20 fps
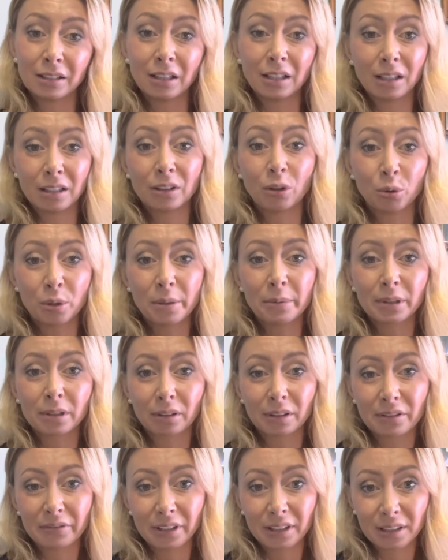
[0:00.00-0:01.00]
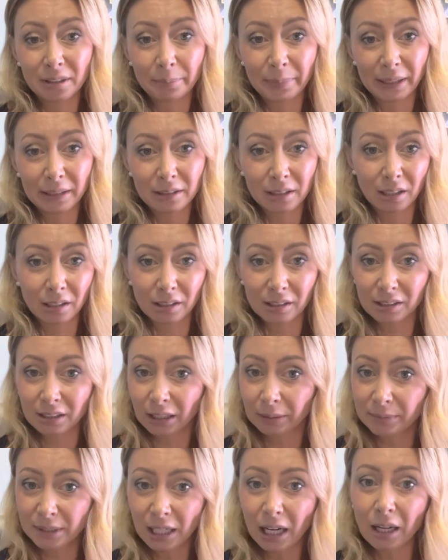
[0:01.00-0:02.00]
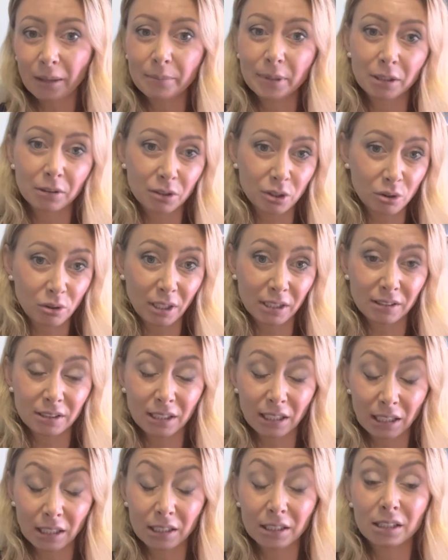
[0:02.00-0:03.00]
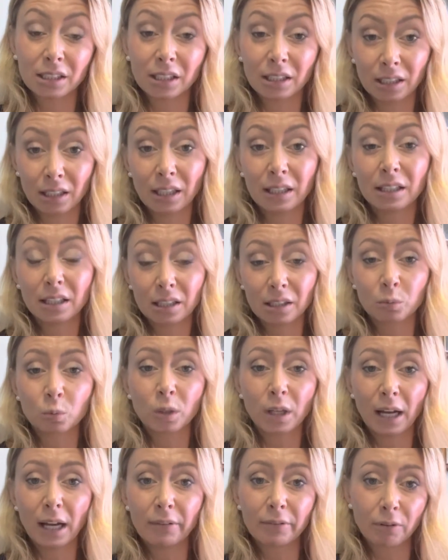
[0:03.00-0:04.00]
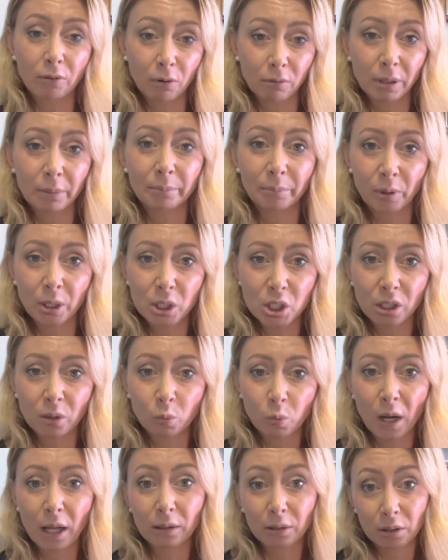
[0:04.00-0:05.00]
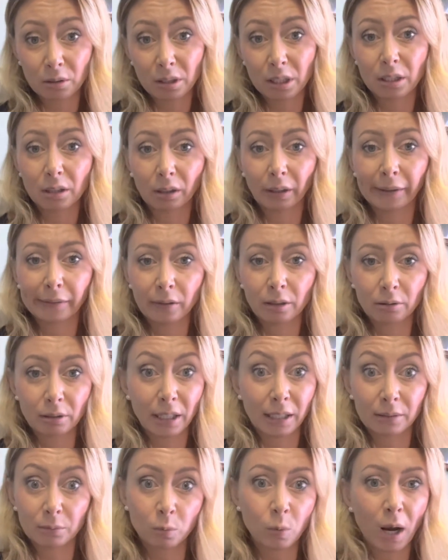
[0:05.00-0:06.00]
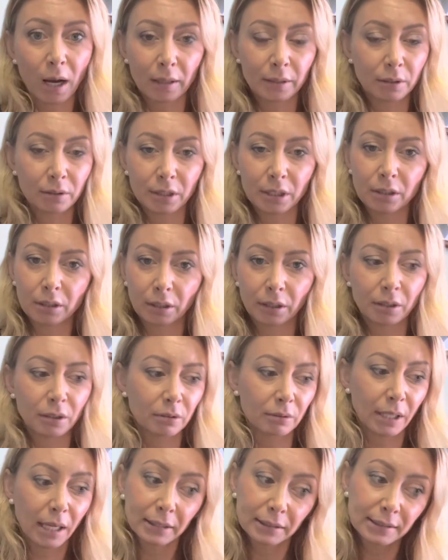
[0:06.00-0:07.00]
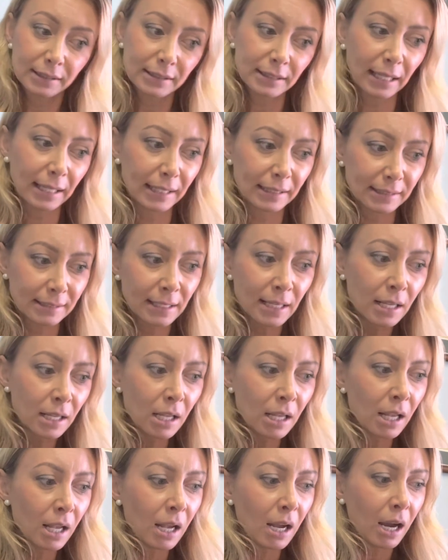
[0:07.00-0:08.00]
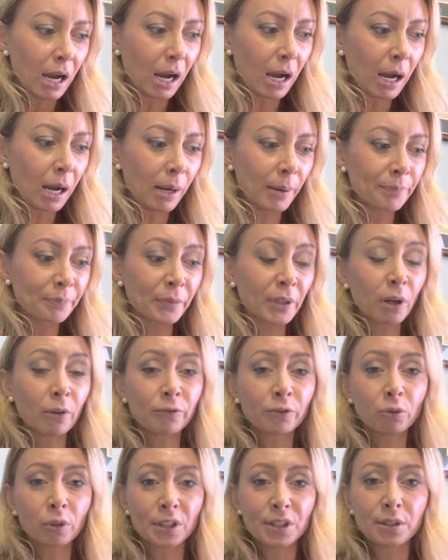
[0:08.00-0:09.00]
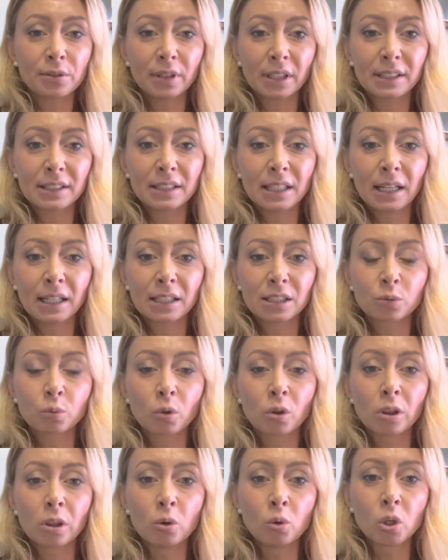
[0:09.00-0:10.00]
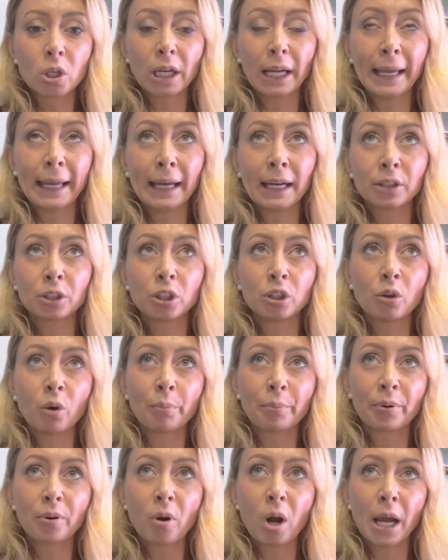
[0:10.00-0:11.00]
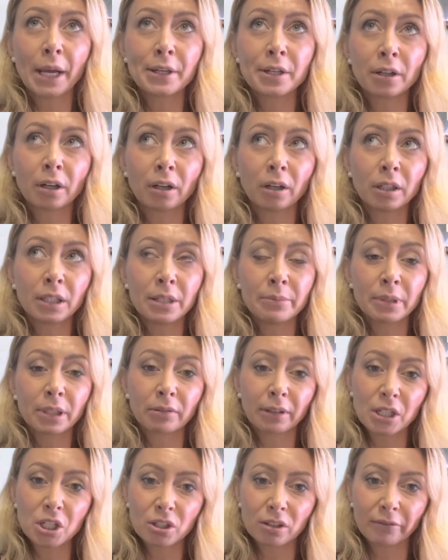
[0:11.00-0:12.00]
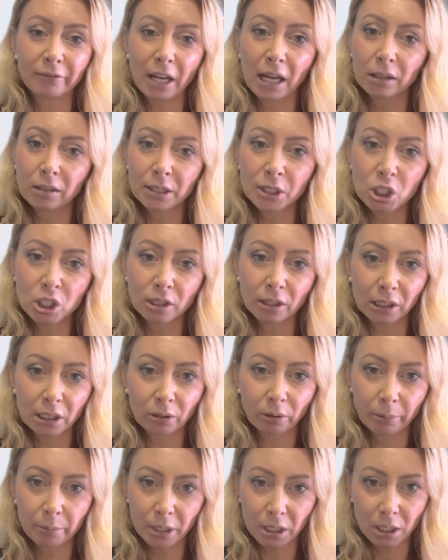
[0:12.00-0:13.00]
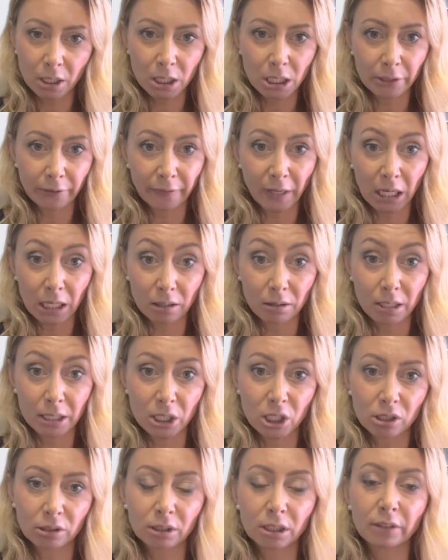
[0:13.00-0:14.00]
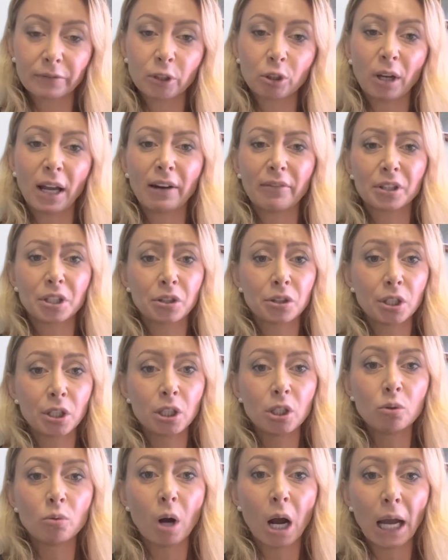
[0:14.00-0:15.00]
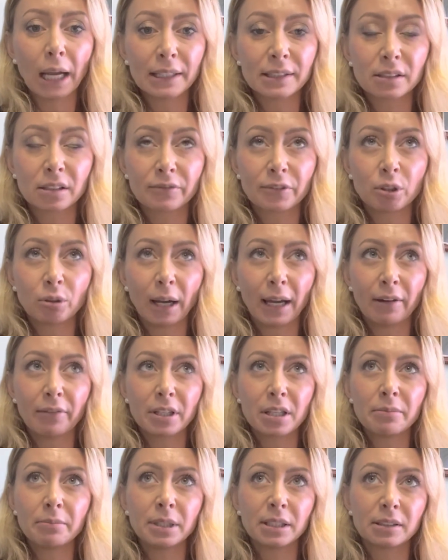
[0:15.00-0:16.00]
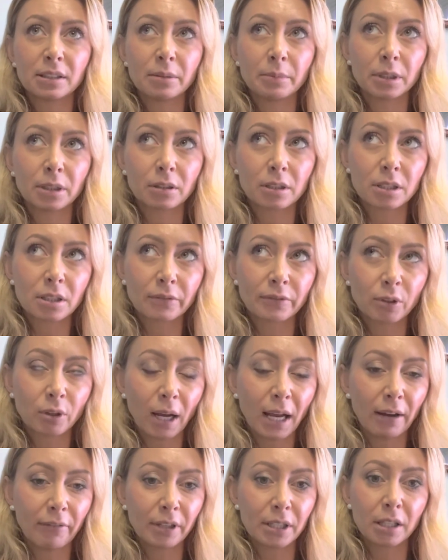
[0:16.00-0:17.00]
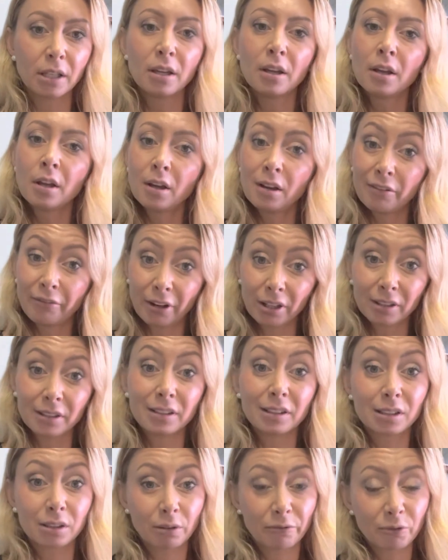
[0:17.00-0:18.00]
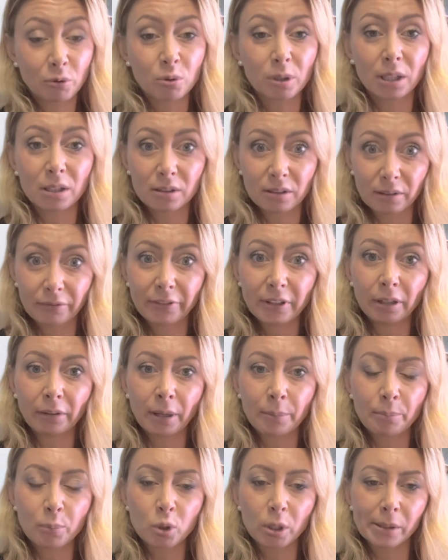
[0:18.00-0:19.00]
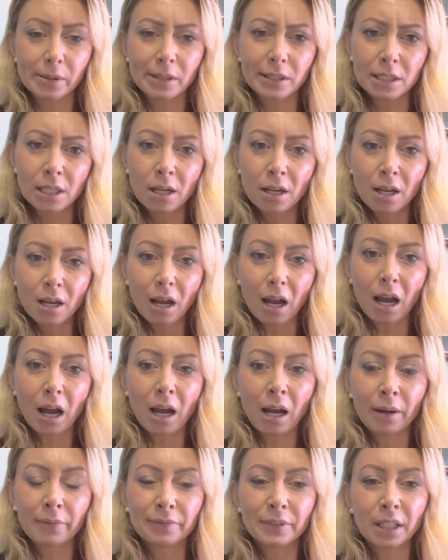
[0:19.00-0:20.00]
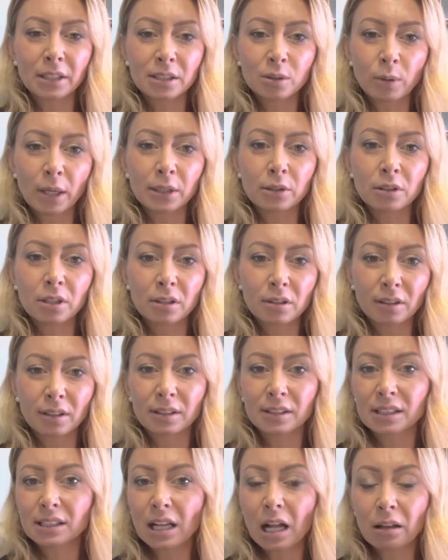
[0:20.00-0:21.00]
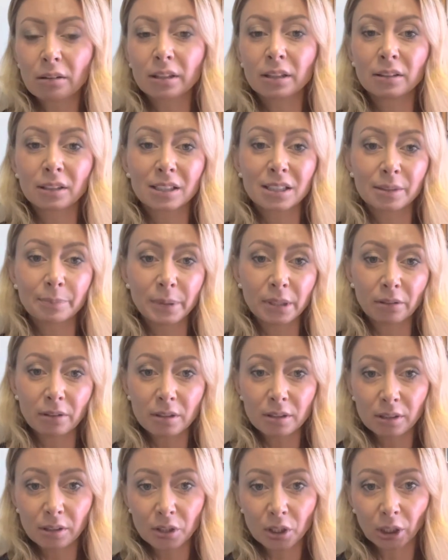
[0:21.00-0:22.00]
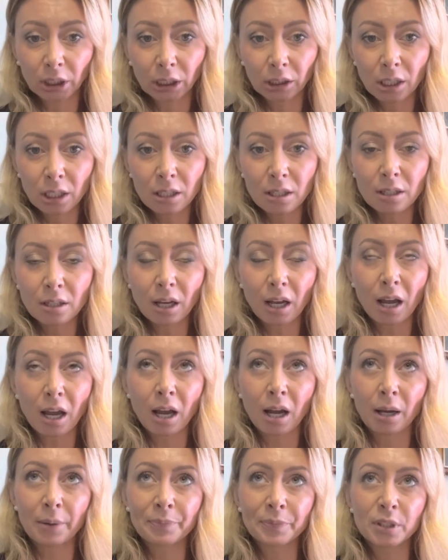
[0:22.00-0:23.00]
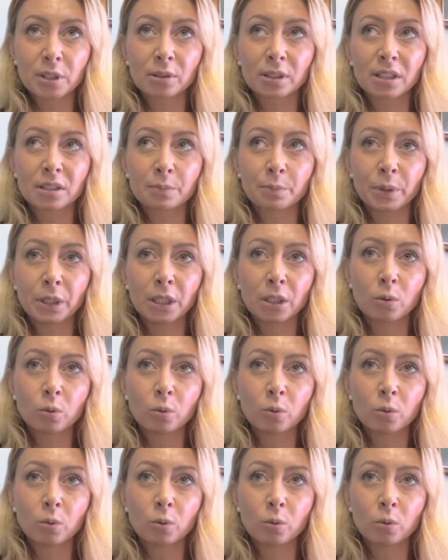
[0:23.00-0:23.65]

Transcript: non-immigrant visa pending at the same time, because USCIS again will have a wrong impression while you're here in the United States. Of course, USCIS will look at your prior immigration violation and criminal violations. If you have any DUIs, if you have any misdemeanors, if you have any felonies, of course, very important. That's why you need to consult an experienced attorney to speak